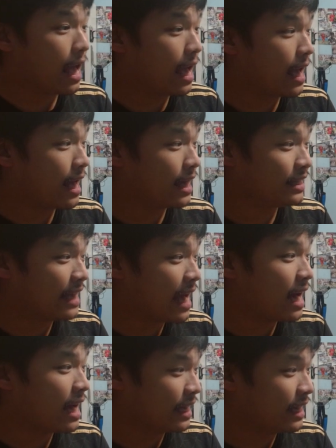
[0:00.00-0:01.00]
And
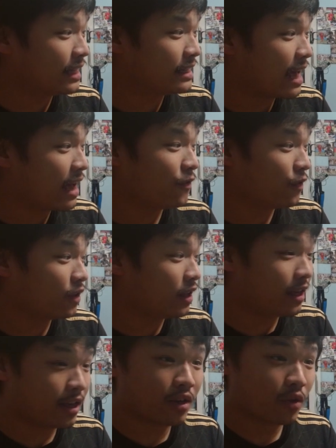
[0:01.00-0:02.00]
yeah, he
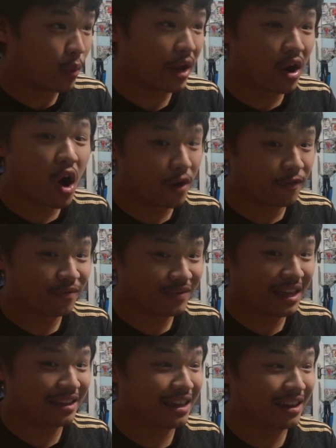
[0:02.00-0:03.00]
definitely went off
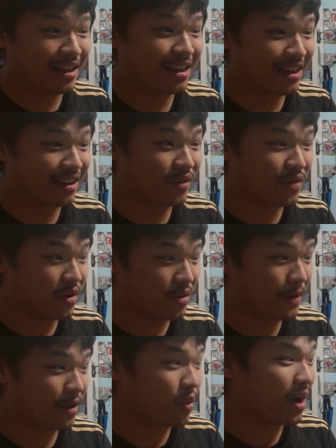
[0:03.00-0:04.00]
in a
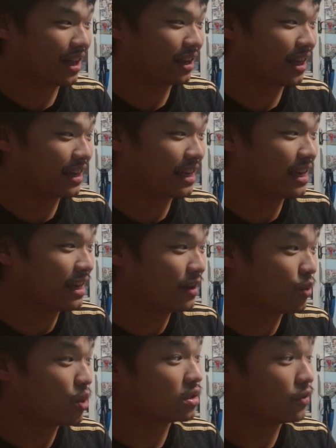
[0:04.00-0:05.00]
very big way. Like,
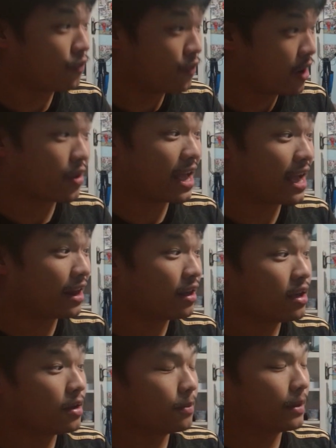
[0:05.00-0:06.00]
he was very
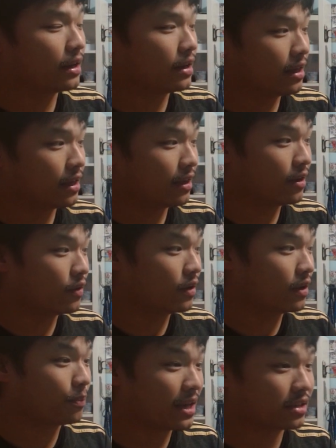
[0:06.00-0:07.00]
animated.
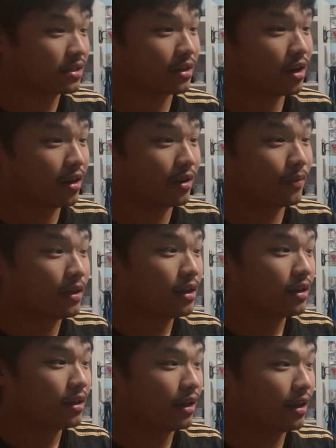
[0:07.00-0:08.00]
He basically got
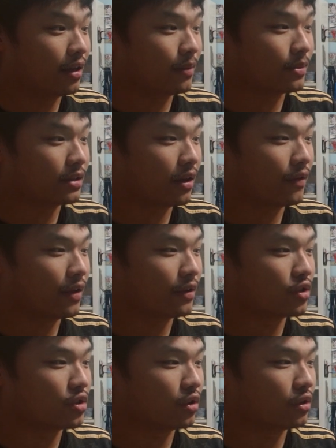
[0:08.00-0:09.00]
himself
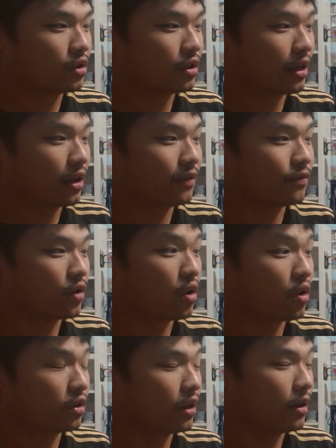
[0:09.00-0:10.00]
eventually
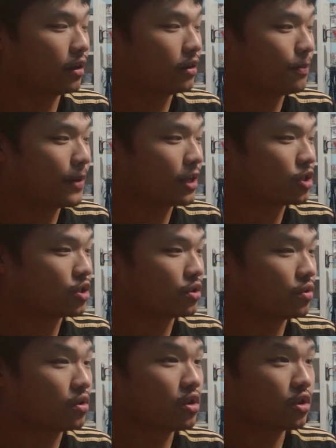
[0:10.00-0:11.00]
on the pitch